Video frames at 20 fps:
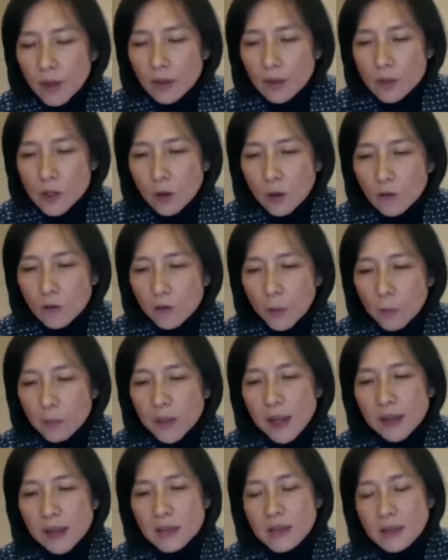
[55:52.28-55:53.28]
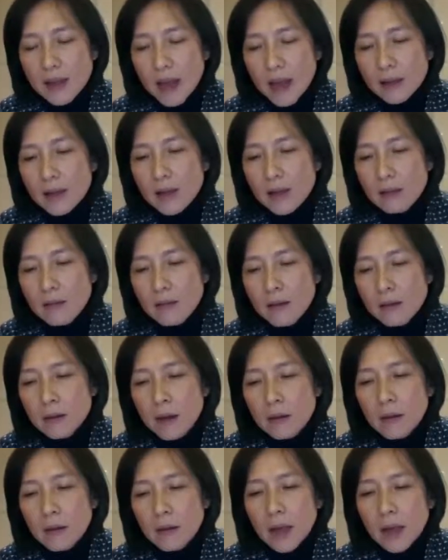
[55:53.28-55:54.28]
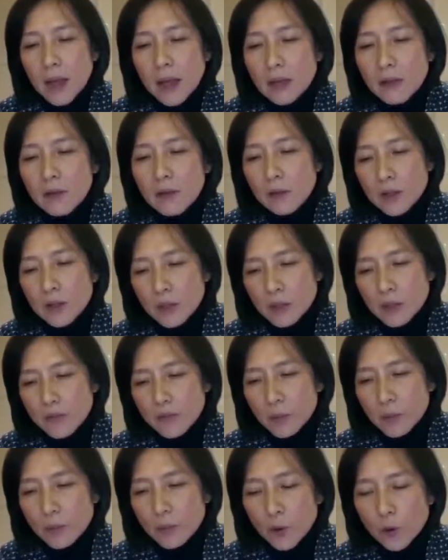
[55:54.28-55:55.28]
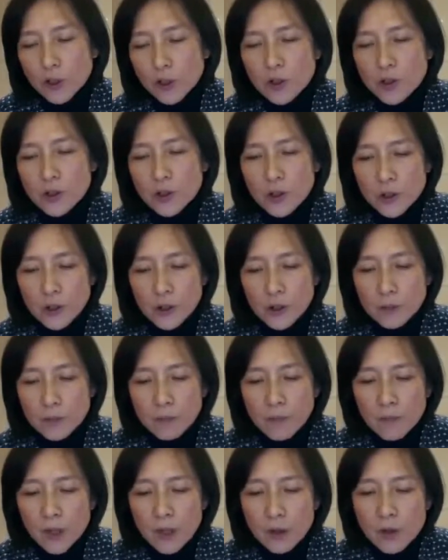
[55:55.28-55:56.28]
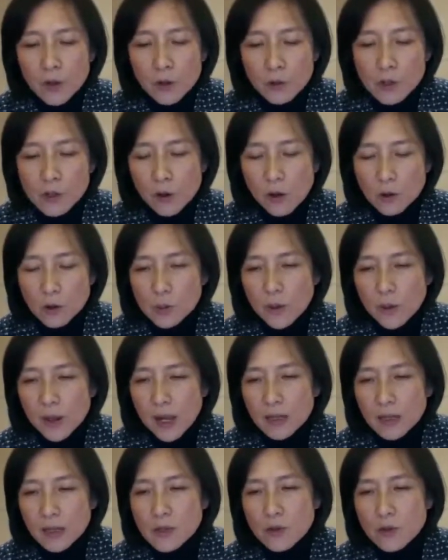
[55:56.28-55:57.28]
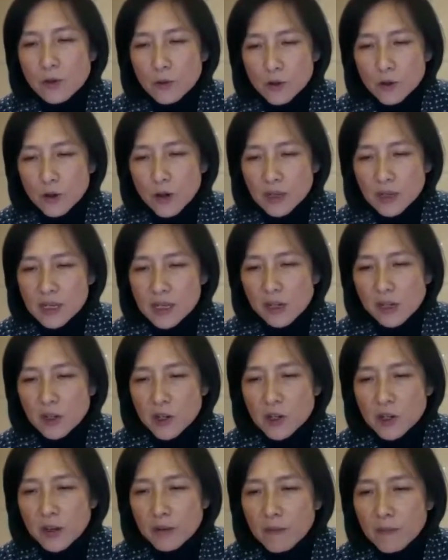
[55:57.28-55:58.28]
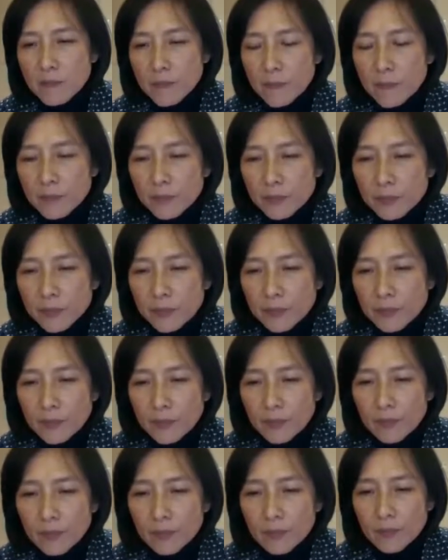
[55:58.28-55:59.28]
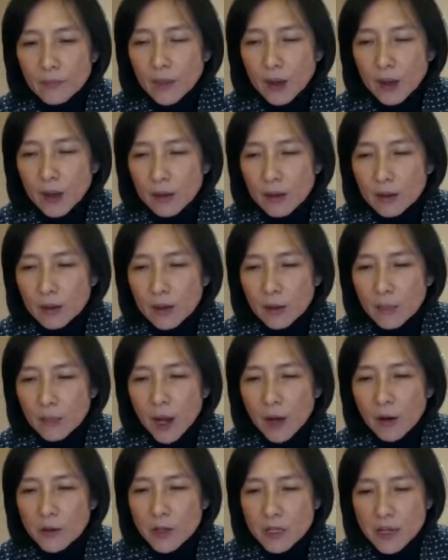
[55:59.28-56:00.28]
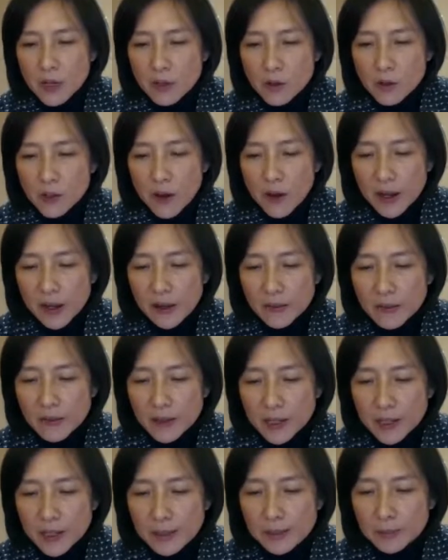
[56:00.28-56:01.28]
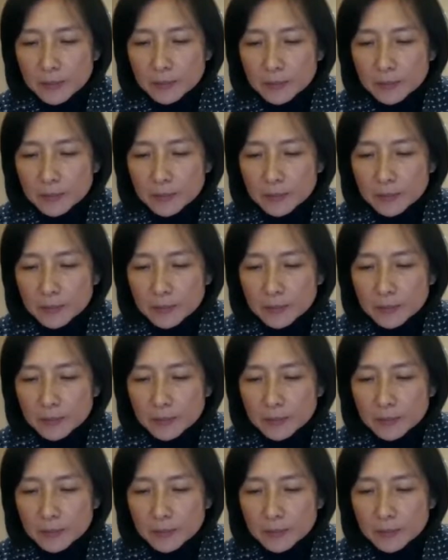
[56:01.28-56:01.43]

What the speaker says: So for plants that can handle the different moisture, use those plants to transition the bioretention area.